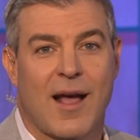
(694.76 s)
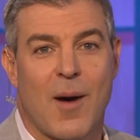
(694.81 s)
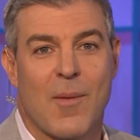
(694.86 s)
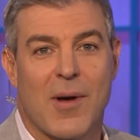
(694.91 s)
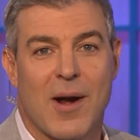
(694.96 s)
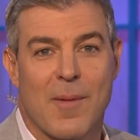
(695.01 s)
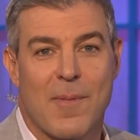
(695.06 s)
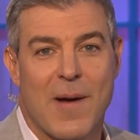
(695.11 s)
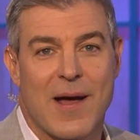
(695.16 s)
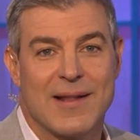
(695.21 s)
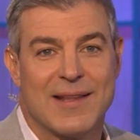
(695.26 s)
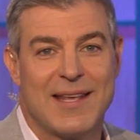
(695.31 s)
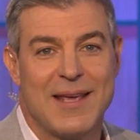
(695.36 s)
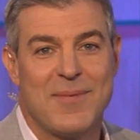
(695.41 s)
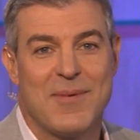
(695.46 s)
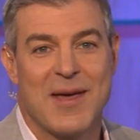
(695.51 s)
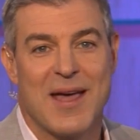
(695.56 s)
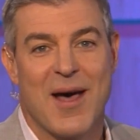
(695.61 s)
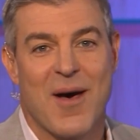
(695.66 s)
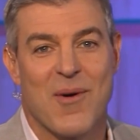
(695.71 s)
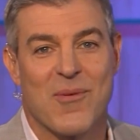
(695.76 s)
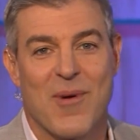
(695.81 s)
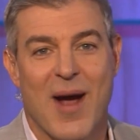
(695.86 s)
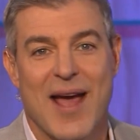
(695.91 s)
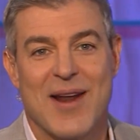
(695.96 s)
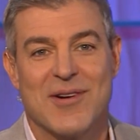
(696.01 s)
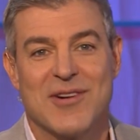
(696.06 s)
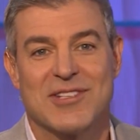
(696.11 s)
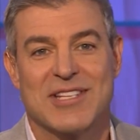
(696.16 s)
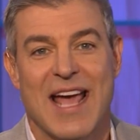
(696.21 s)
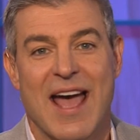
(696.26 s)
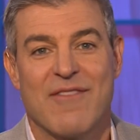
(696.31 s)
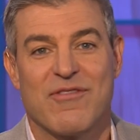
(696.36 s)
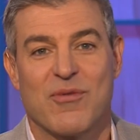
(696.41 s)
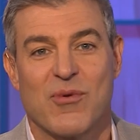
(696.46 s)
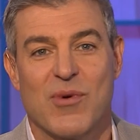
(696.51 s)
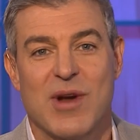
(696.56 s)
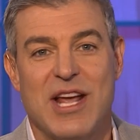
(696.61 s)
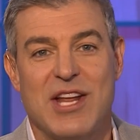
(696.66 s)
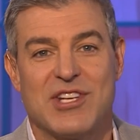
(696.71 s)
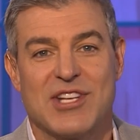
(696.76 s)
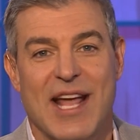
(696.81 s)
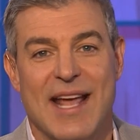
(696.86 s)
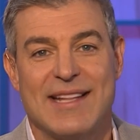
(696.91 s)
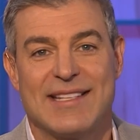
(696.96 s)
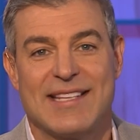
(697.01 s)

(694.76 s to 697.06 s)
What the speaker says: Coming up on DBL, writers have reached a